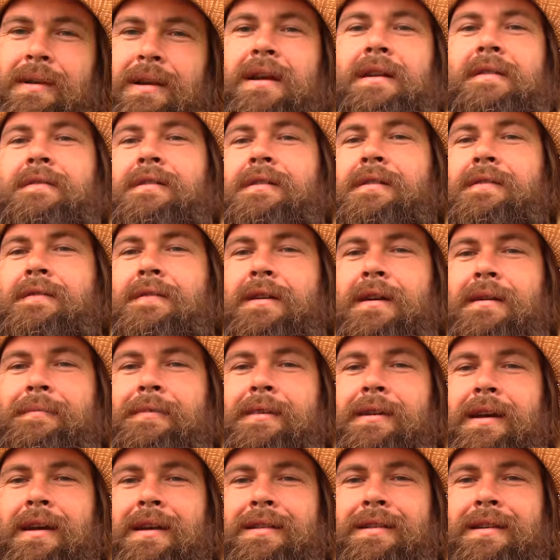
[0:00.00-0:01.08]
pick everything around me
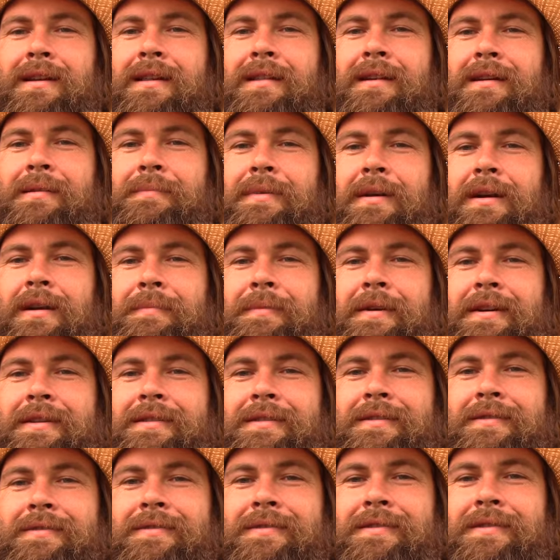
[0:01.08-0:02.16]
again, kind of like a bear might
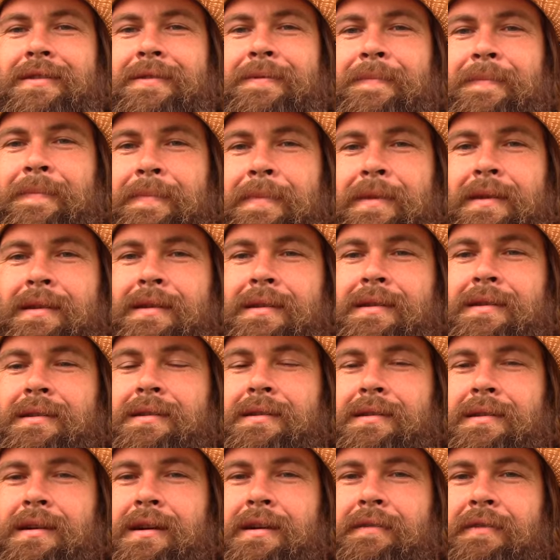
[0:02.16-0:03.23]
do. So
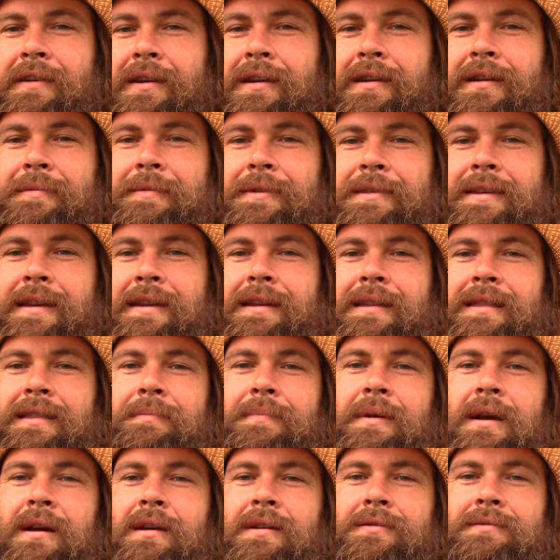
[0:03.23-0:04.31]
I figure imitating the
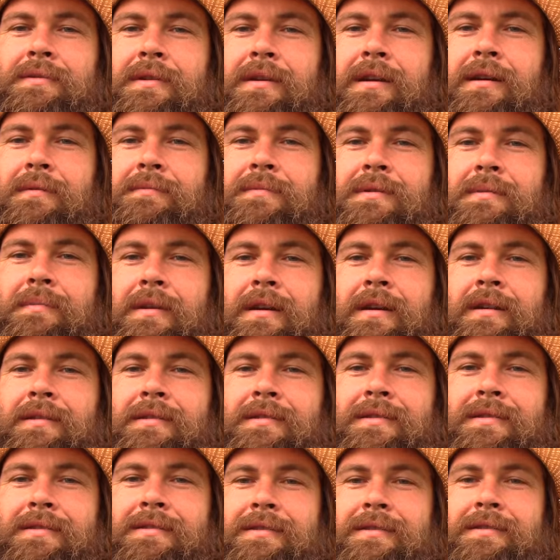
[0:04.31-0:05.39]
bears when it comes to
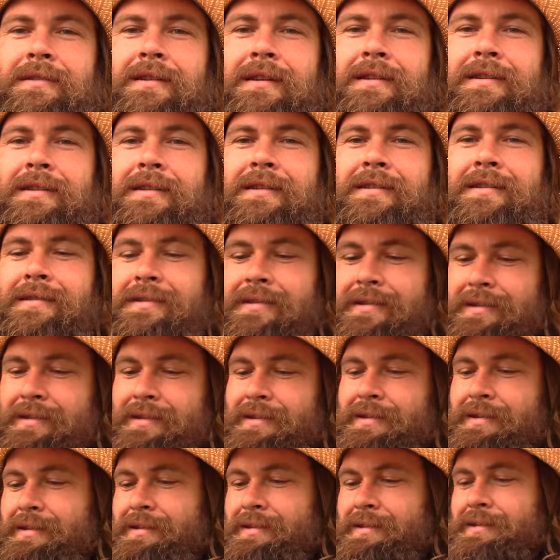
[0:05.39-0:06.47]
berries good idea.
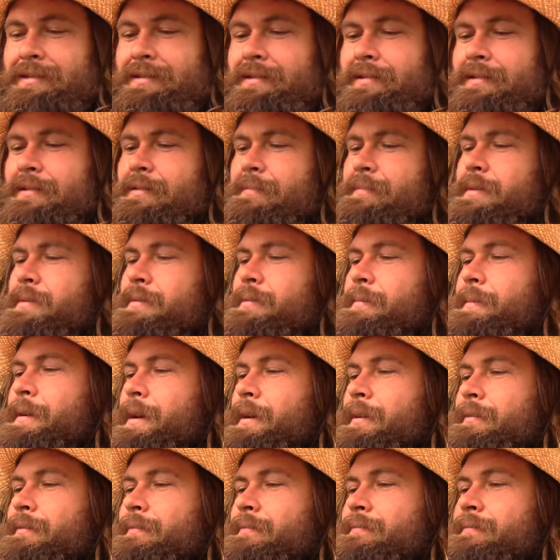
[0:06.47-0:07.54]
So maybe
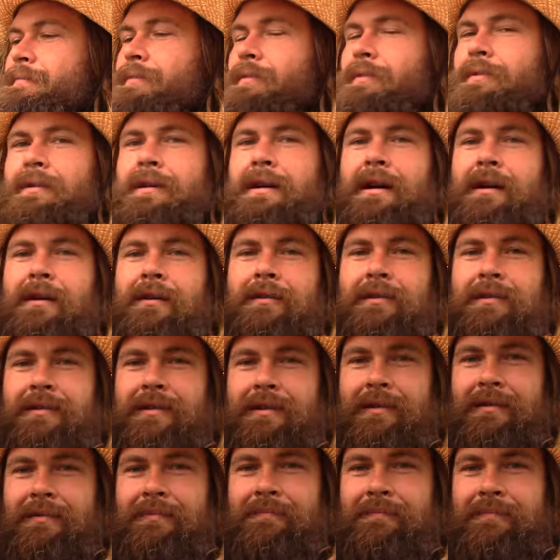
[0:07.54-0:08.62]
about 4 hours,
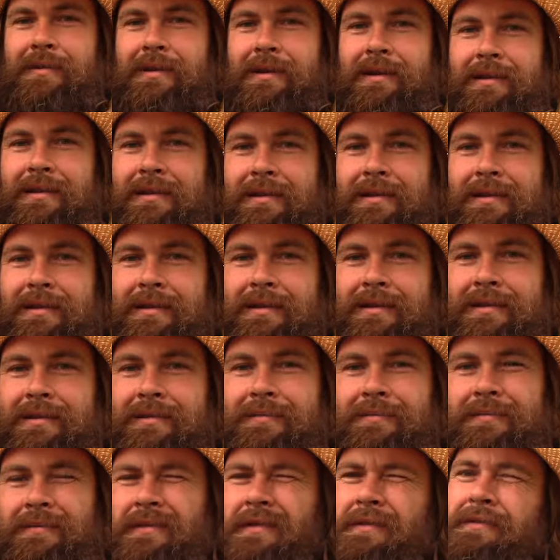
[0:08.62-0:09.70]
I picked
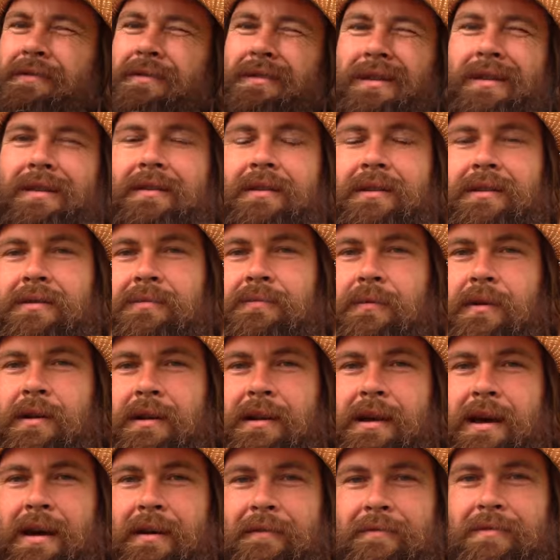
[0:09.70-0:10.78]
3-4 hours,
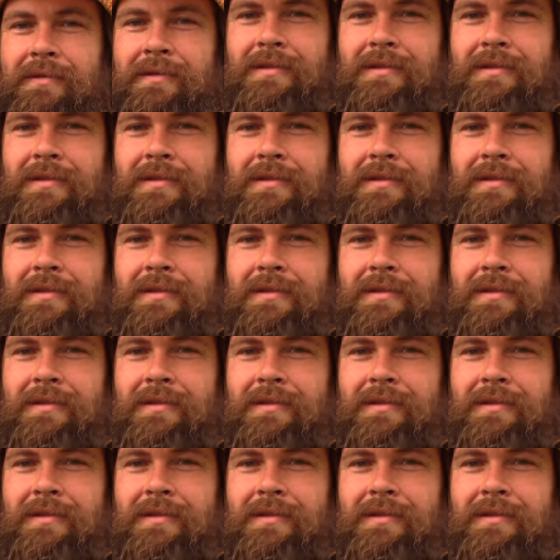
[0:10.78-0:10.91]
1.5